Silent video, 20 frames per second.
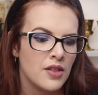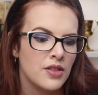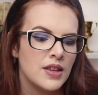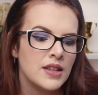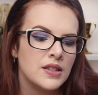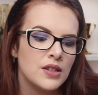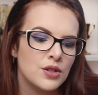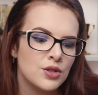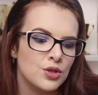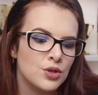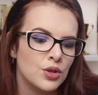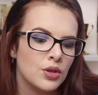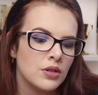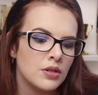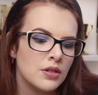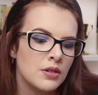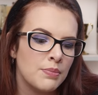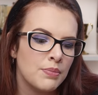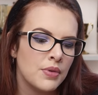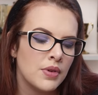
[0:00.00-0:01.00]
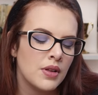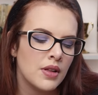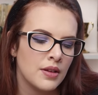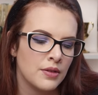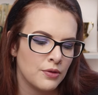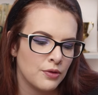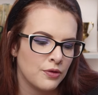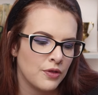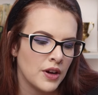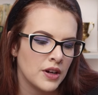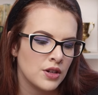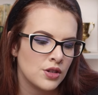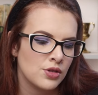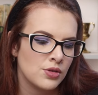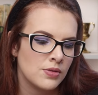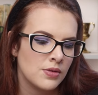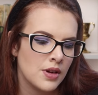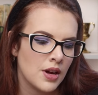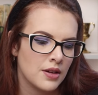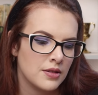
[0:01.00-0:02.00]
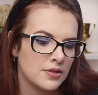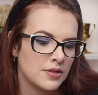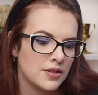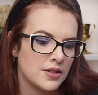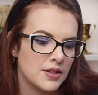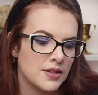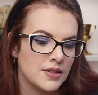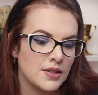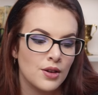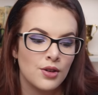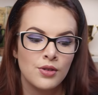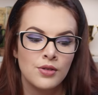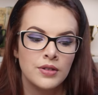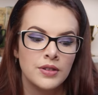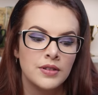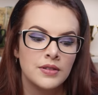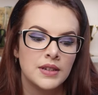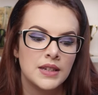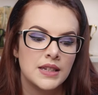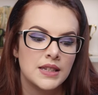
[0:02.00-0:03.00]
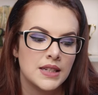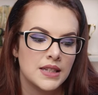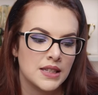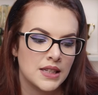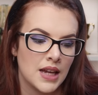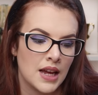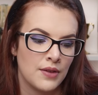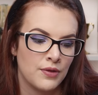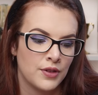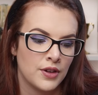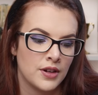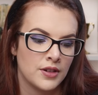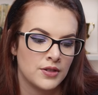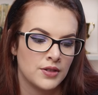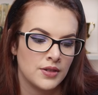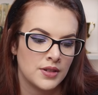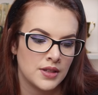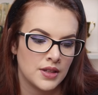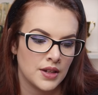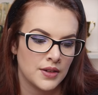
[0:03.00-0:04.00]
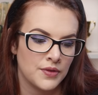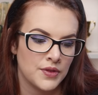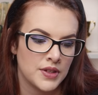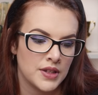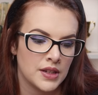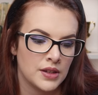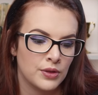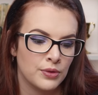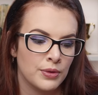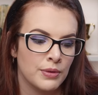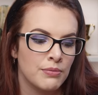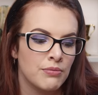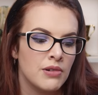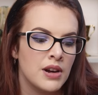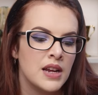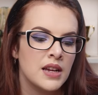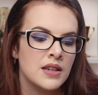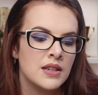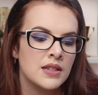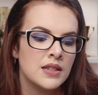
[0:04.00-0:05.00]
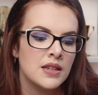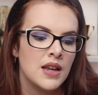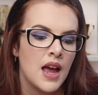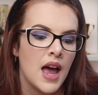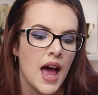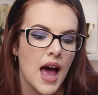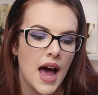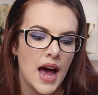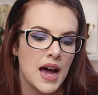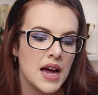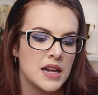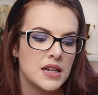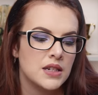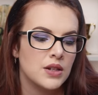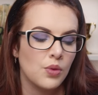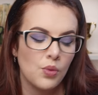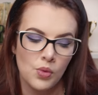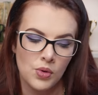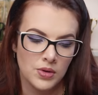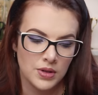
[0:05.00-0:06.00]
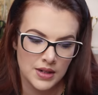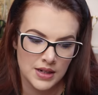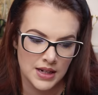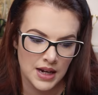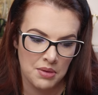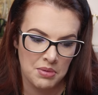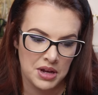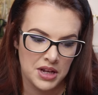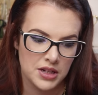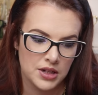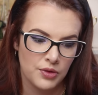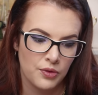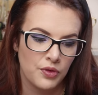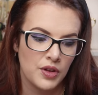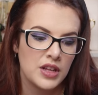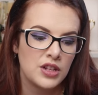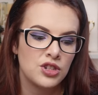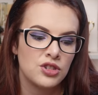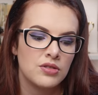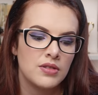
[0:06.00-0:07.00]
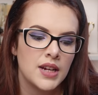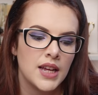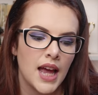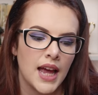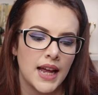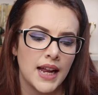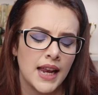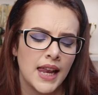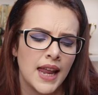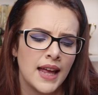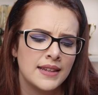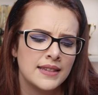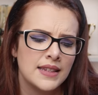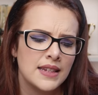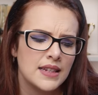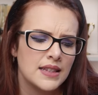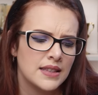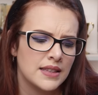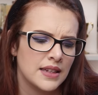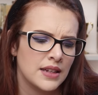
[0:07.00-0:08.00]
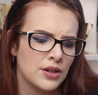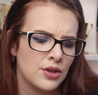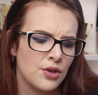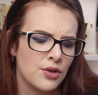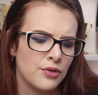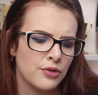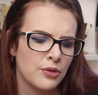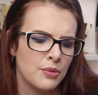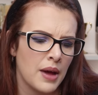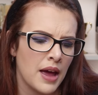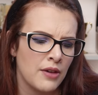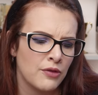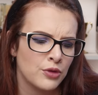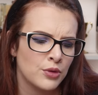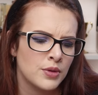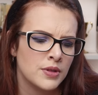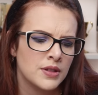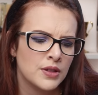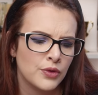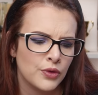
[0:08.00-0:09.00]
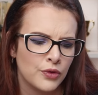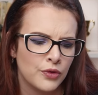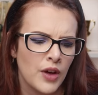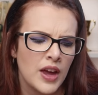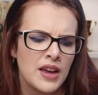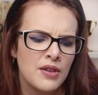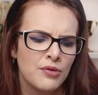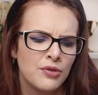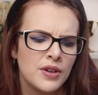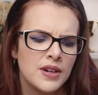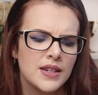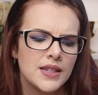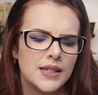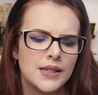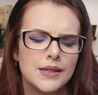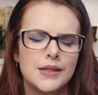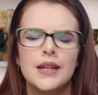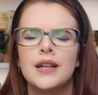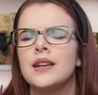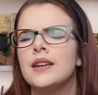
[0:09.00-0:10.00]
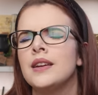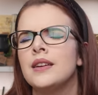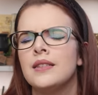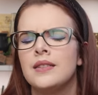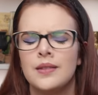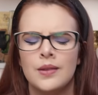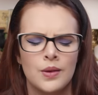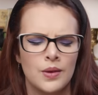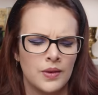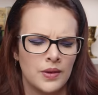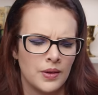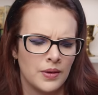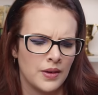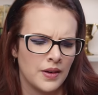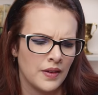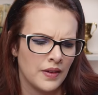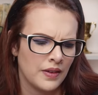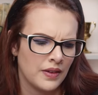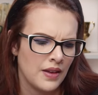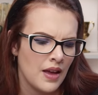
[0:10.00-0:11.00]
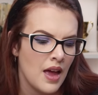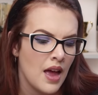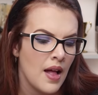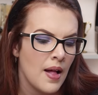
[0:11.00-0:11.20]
These adorable and functional coasters are all you need to safeguard your surfaces from rings and water damage. Featuring a classic single from everyone's favorite singing sorceress,